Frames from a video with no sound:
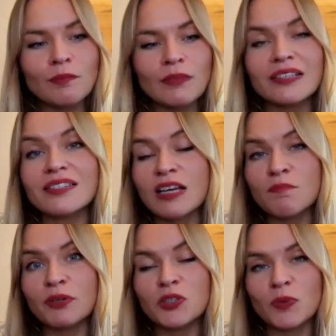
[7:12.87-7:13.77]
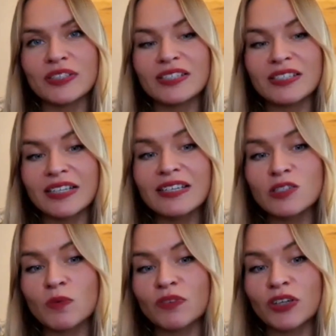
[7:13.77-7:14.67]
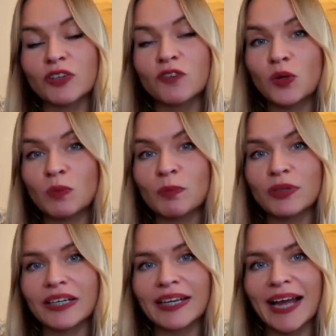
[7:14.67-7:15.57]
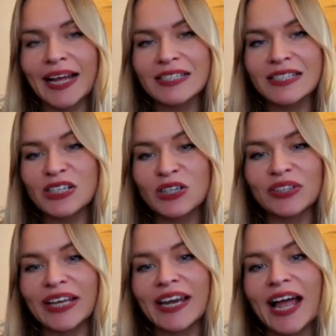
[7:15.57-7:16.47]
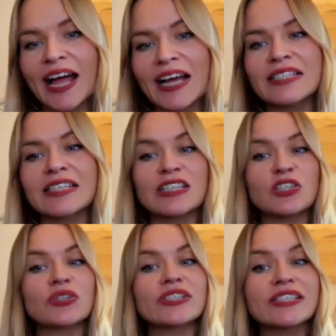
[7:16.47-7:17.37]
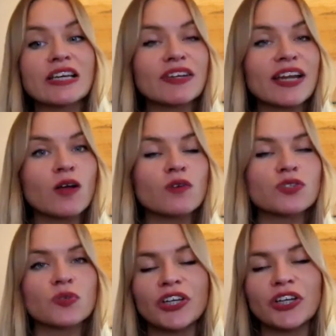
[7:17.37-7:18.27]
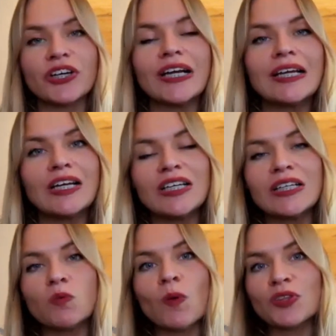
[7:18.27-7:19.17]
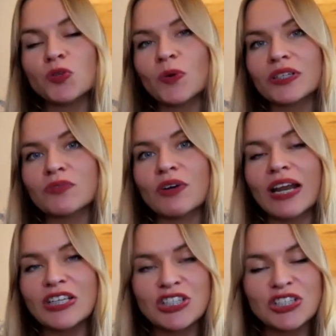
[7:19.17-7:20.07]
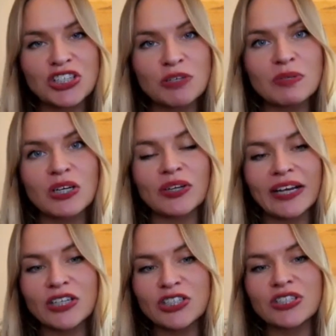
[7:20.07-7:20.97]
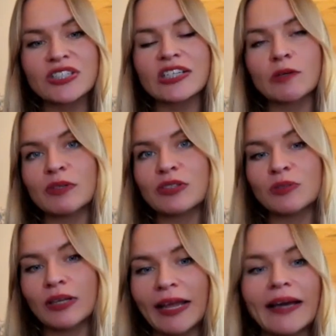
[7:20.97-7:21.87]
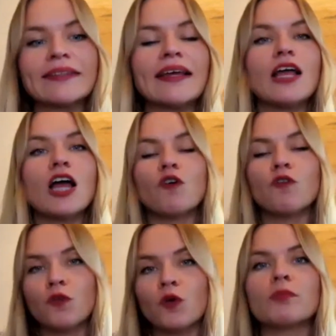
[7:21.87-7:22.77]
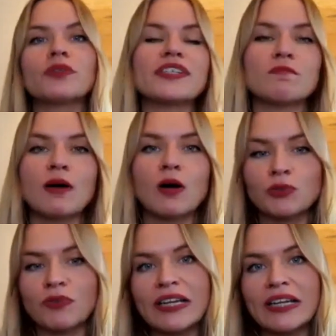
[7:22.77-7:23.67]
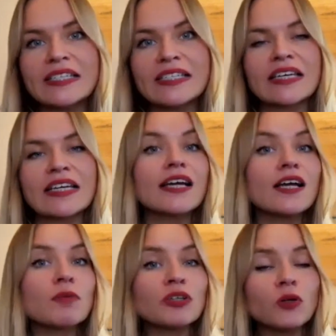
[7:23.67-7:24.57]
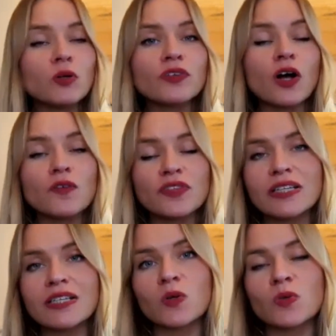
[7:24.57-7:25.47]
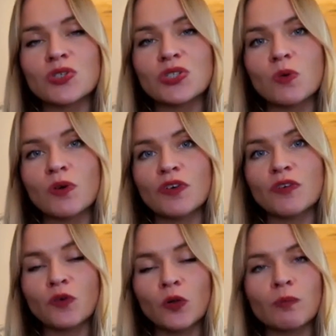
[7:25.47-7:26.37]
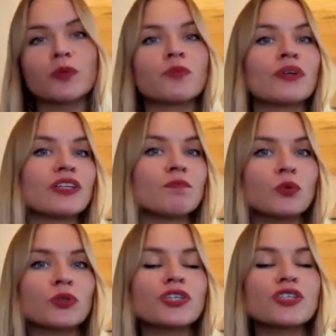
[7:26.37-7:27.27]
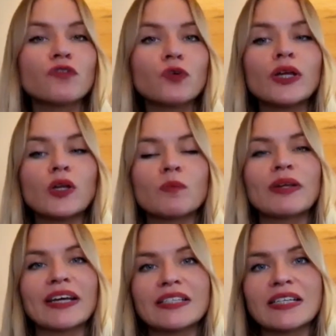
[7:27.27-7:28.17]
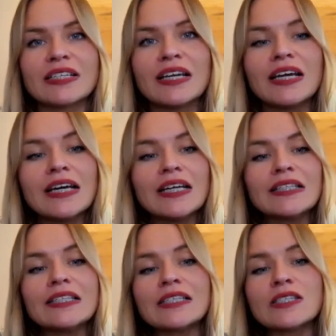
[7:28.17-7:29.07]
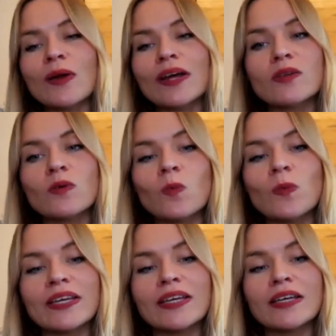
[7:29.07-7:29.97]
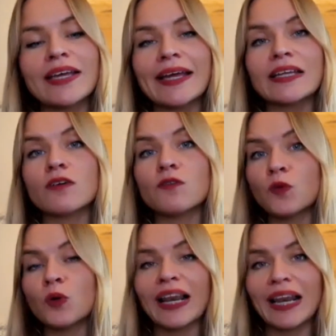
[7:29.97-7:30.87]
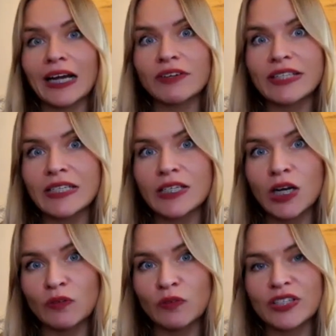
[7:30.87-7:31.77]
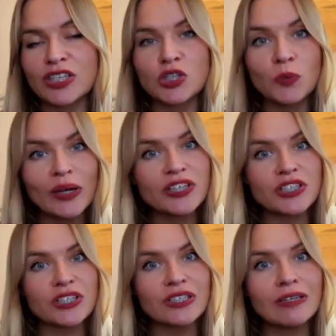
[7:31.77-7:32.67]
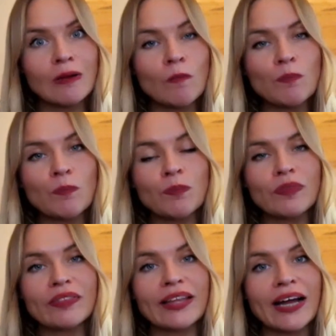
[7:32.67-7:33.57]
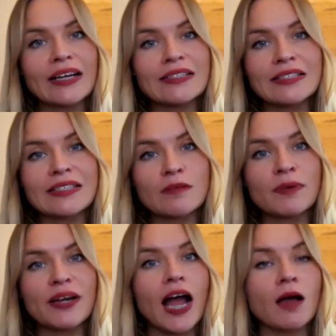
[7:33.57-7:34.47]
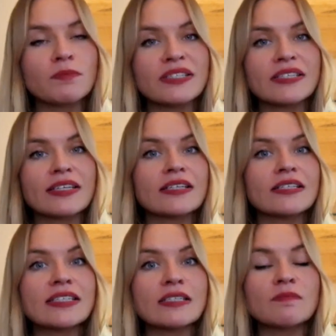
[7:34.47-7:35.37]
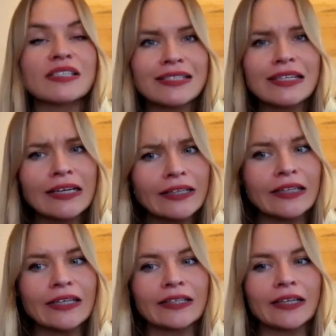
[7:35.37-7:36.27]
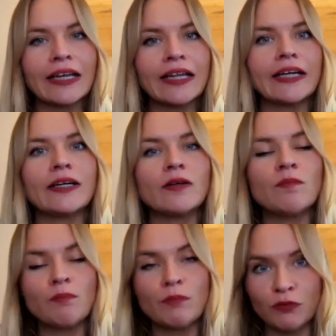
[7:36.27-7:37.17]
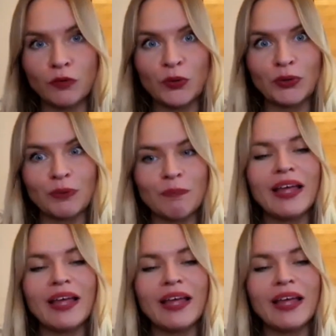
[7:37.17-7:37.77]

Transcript: December the 26th, we've got a full moon in Cancer, on the other hand, in your seventh house. So, here one to one relationships, connections come into light. A full moon is about releasing, but often also with a full moon, when the moon is fully illuminated, this is when we gain a full clarity of a situation that uh, perhaps uh, seemed slightly unclear before.